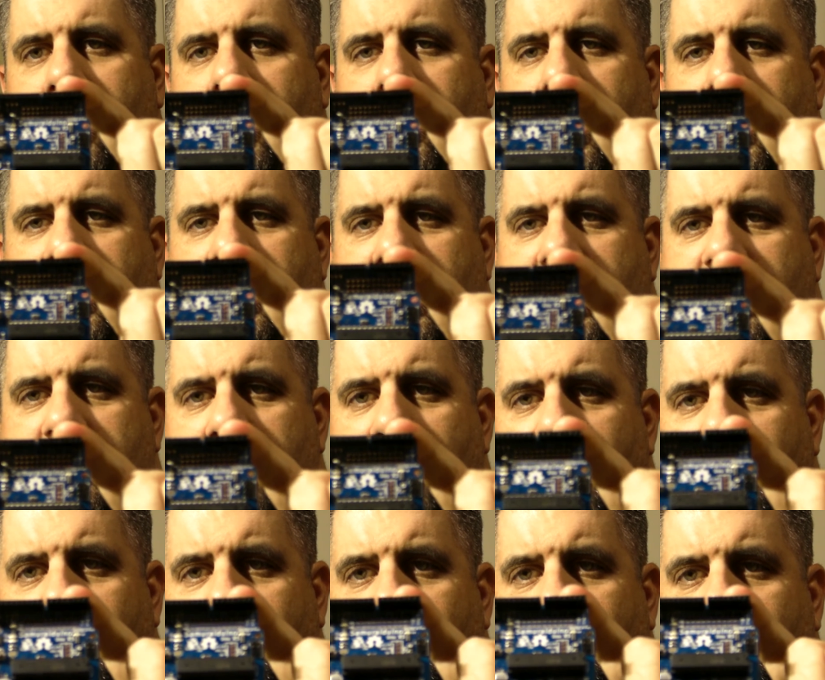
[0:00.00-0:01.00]
This is
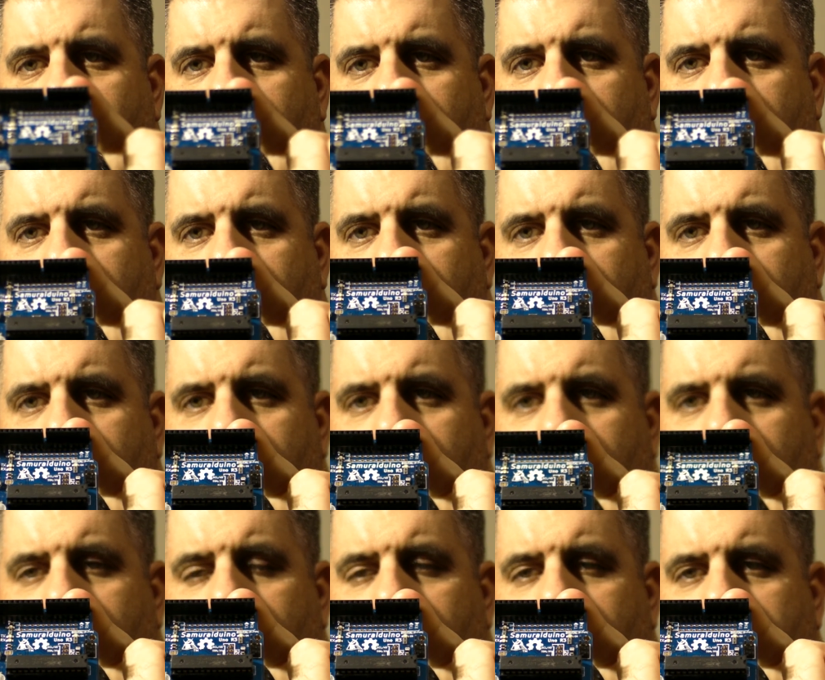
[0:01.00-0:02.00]
my
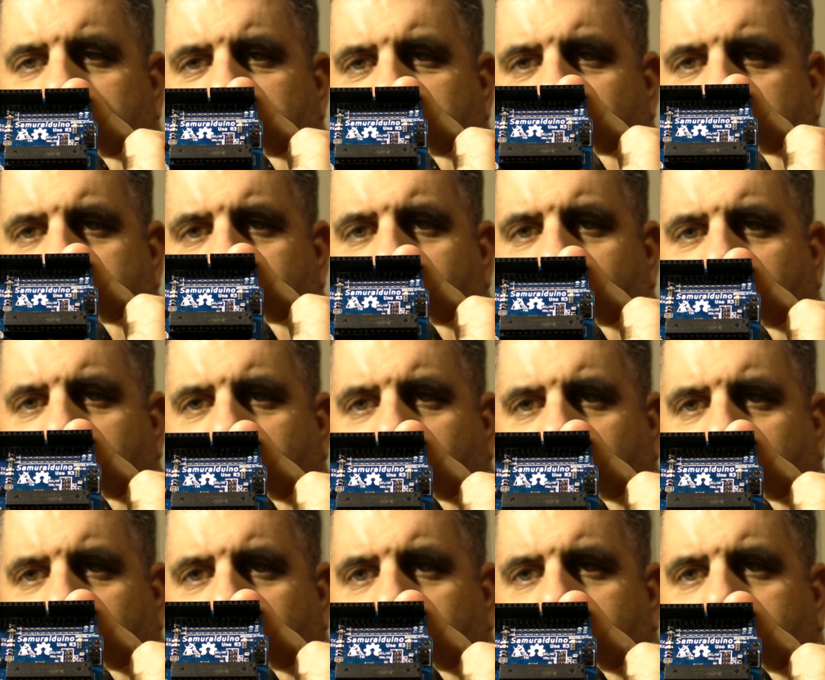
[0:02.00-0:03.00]
Samurai
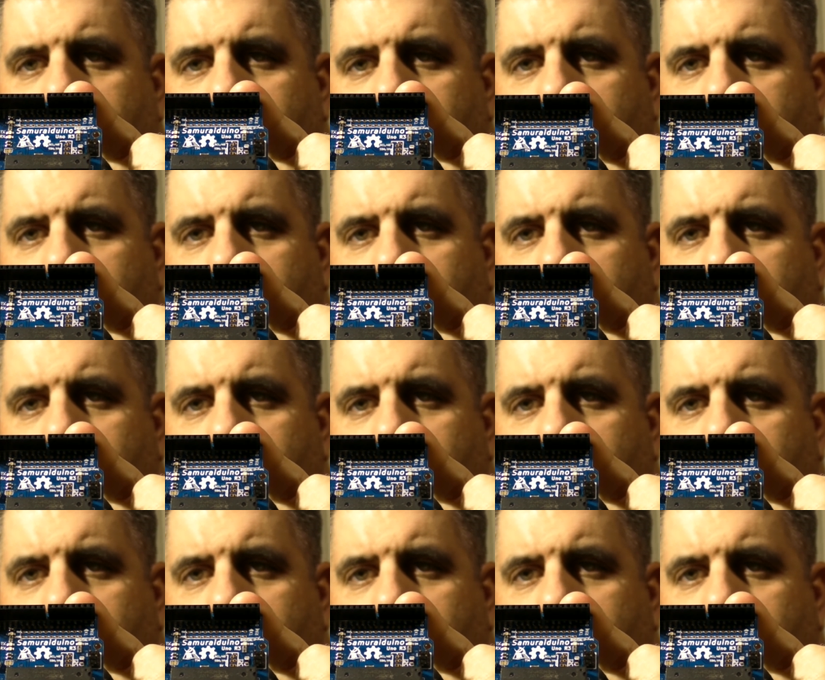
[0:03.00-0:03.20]
Arduino.